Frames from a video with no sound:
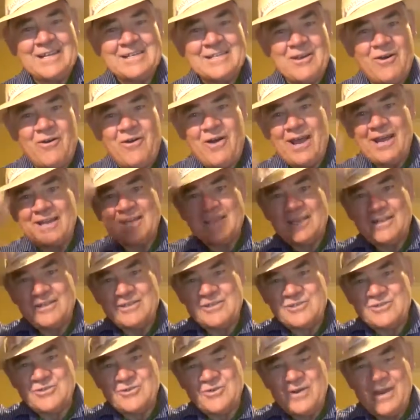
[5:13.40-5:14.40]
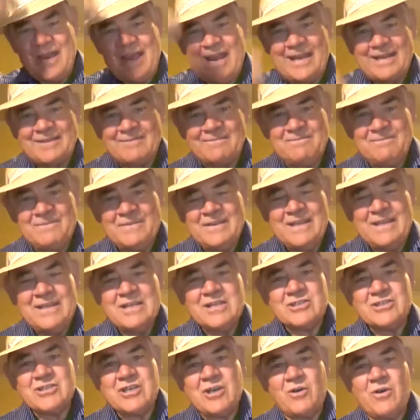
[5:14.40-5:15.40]
so I had to get a straw hat.
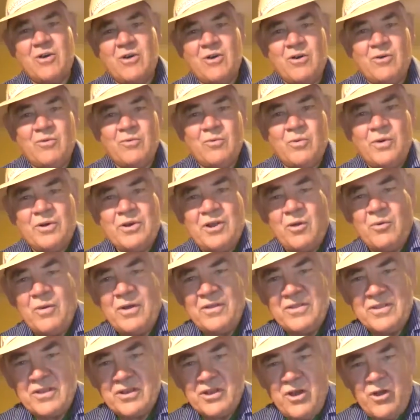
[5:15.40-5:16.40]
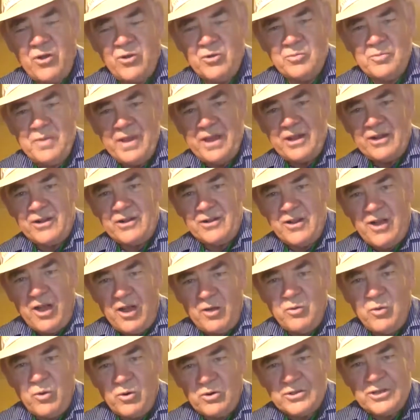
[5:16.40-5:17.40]
So when I won the gold medal,
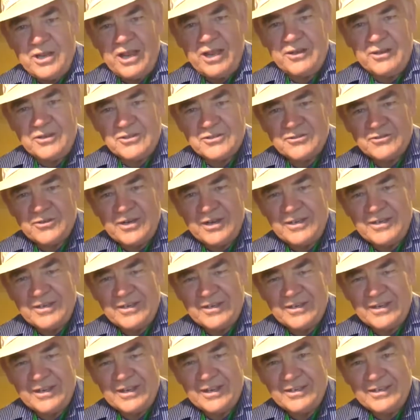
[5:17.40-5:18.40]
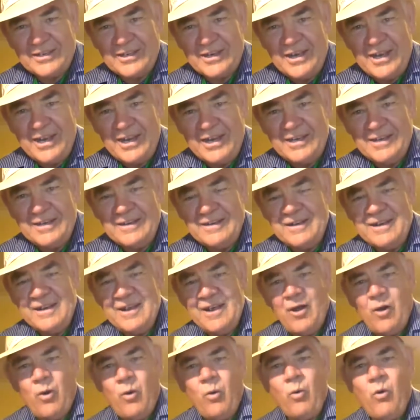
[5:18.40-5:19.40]
I walked down the street in Dunedin,
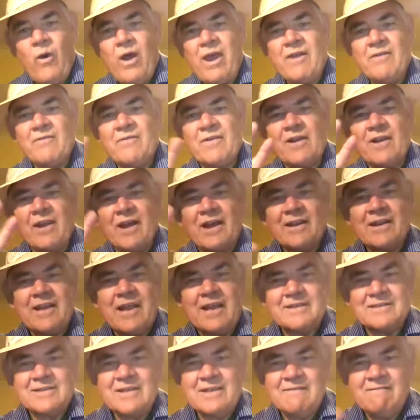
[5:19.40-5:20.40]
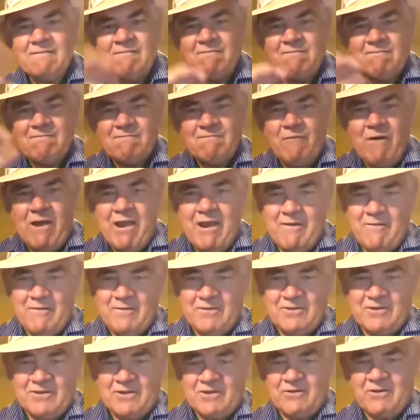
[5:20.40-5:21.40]
waving like that, see?
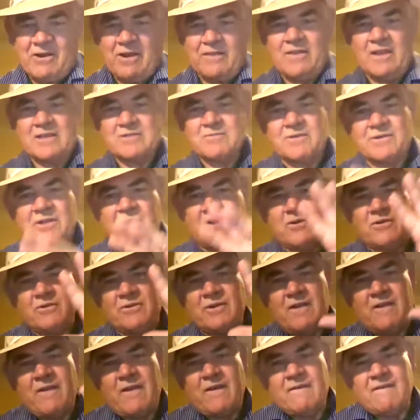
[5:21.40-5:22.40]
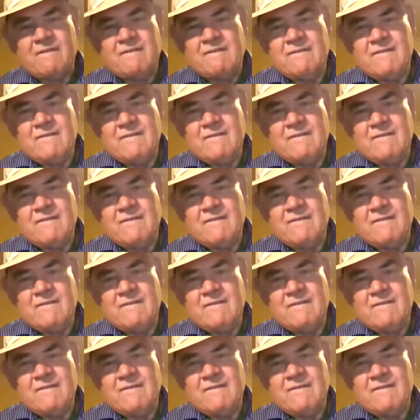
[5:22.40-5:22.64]
Waving to the crowd. That's what they do, don't they?